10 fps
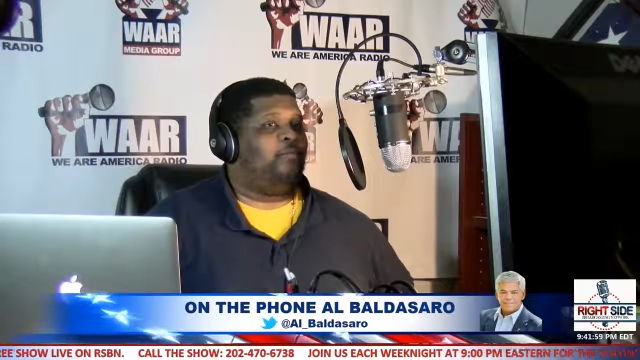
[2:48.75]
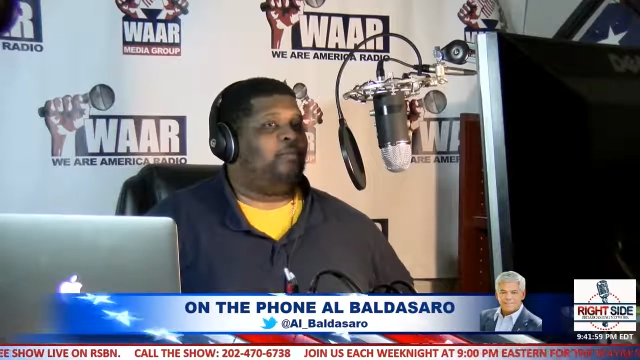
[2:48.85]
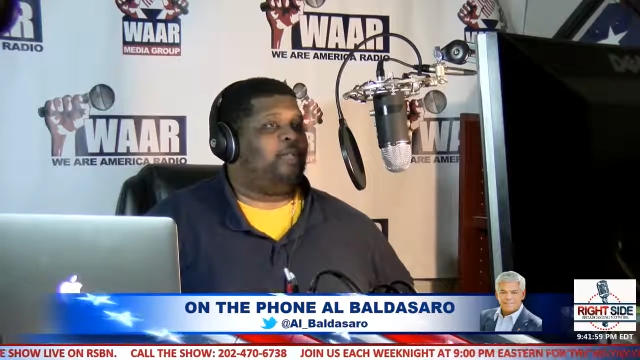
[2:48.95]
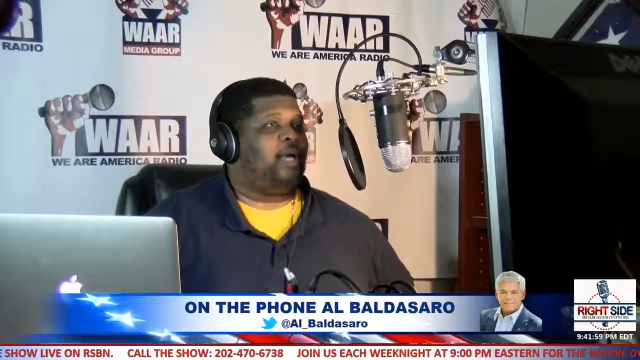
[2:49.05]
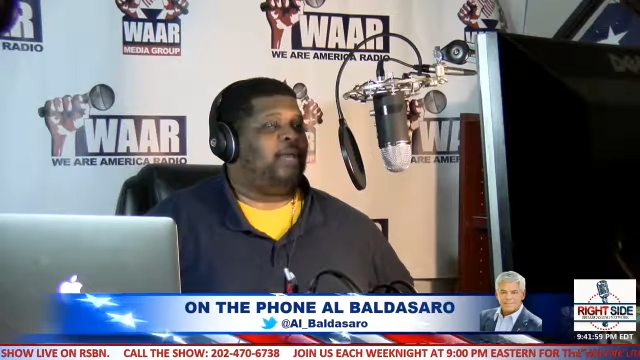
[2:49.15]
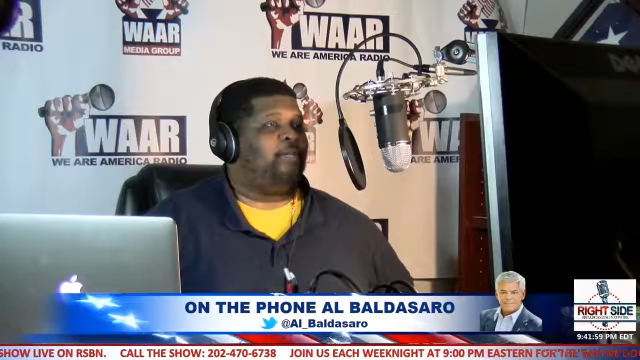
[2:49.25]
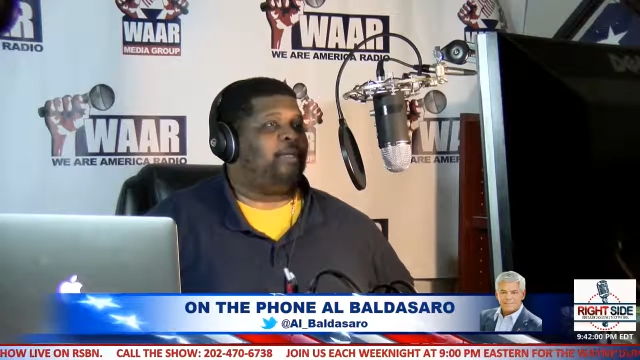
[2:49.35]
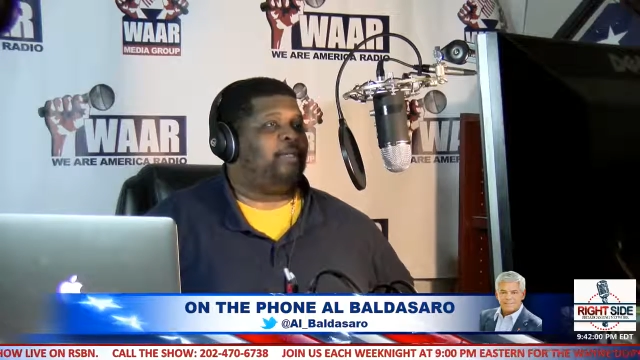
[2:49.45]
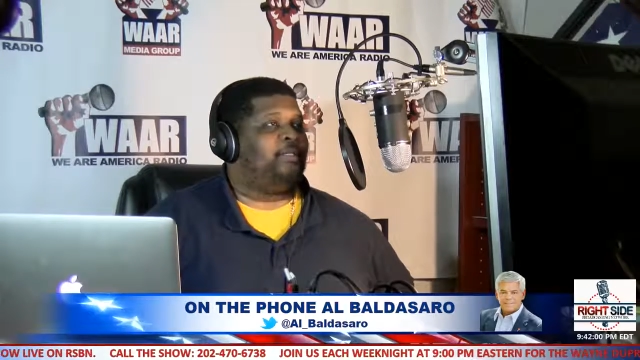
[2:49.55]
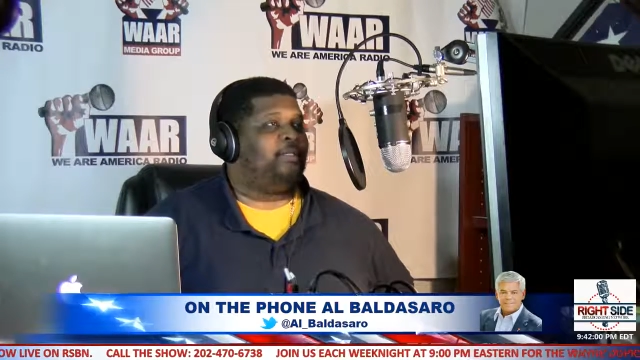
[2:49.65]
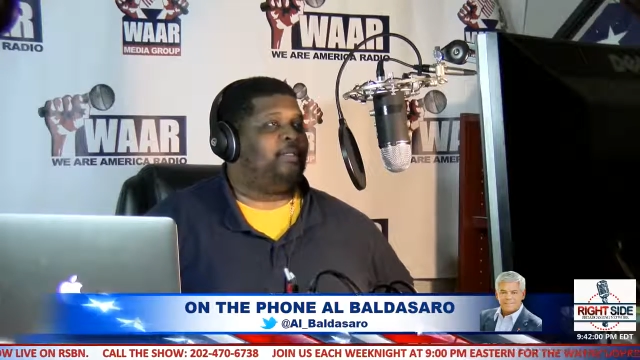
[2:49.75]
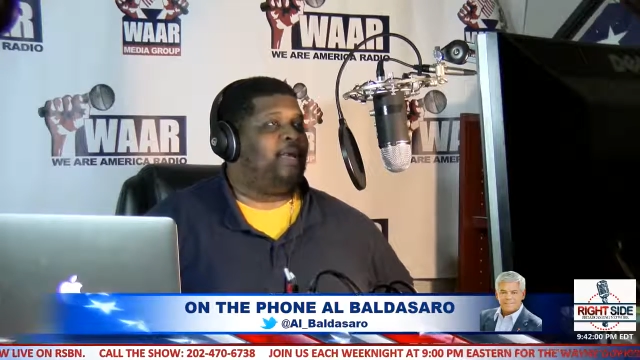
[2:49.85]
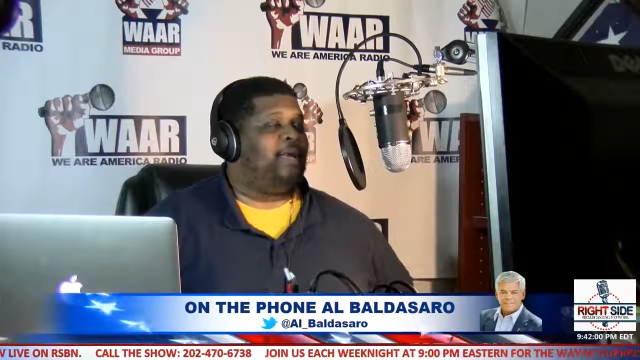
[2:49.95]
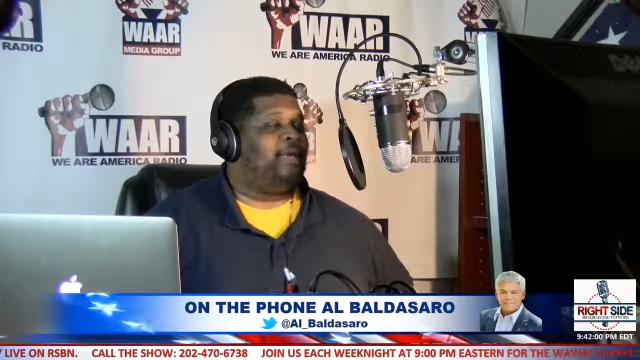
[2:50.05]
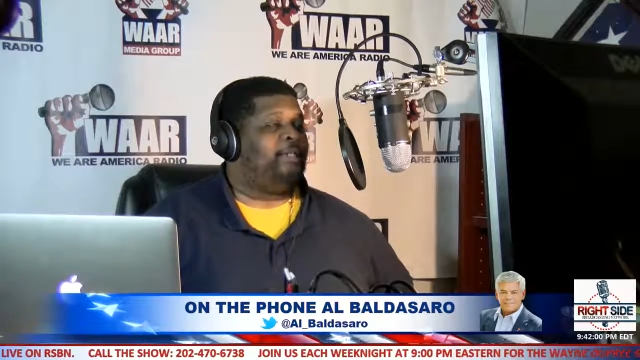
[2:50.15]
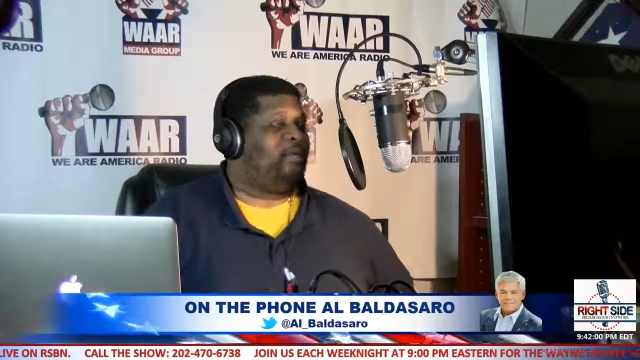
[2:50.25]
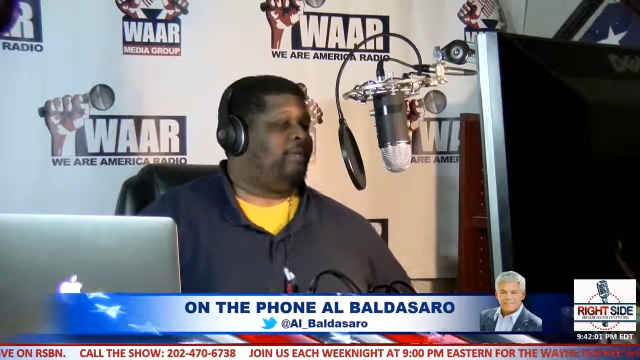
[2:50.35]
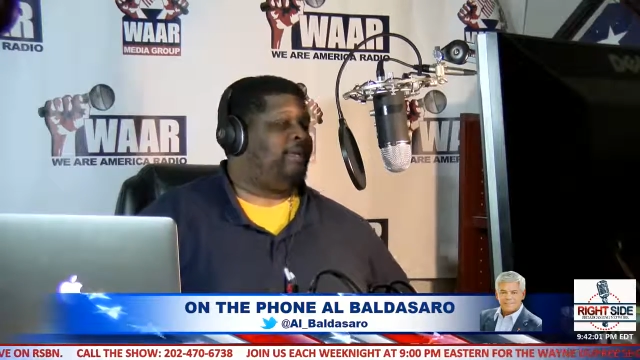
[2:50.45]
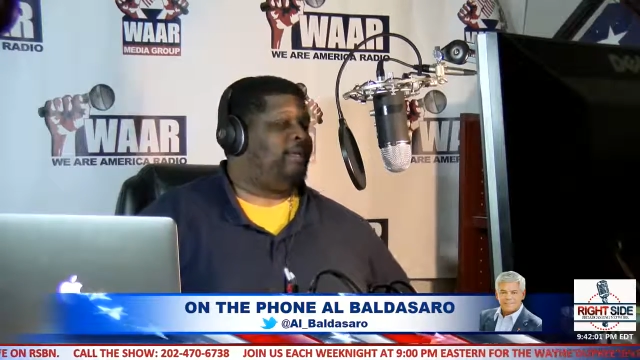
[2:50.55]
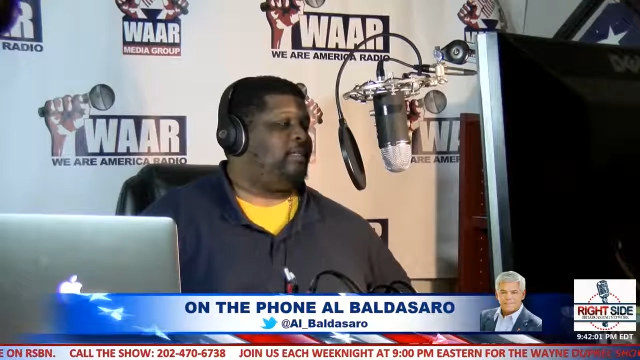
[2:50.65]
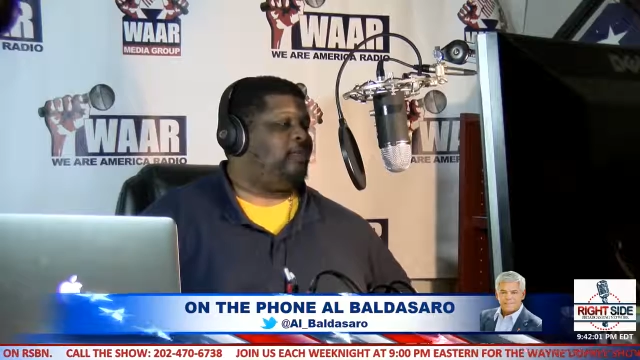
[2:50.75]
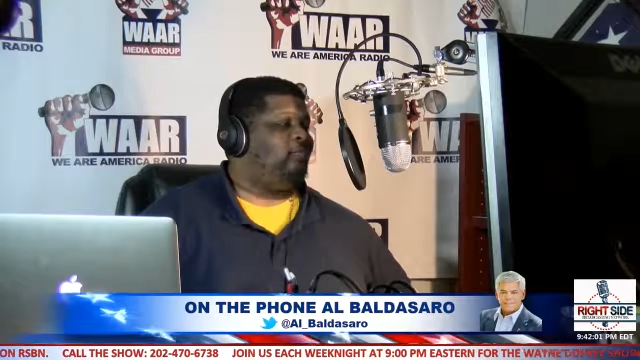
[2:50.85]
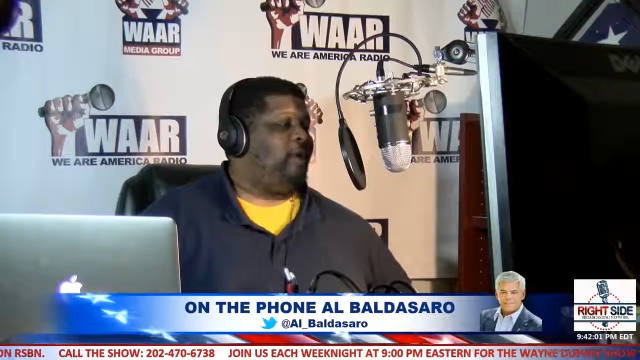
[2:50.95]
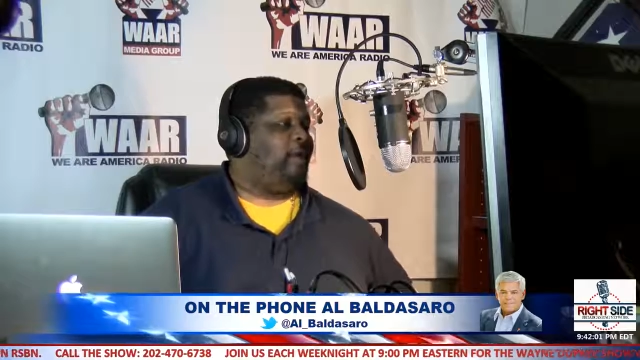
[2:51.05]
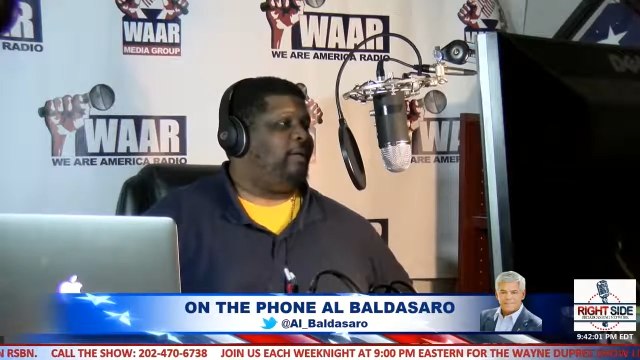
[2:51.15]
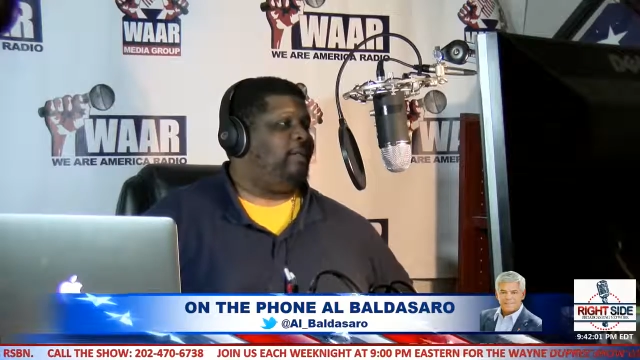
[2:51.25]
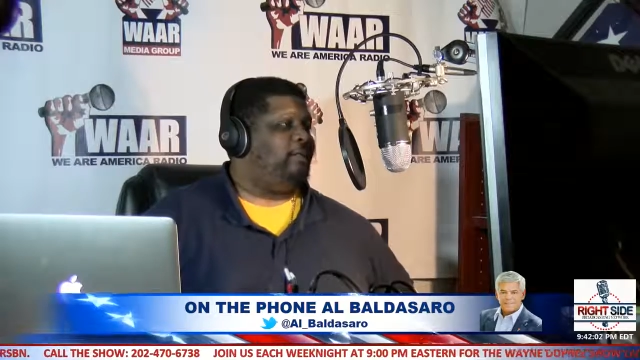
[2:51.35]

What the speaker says: resigning because he's already kissed the ring.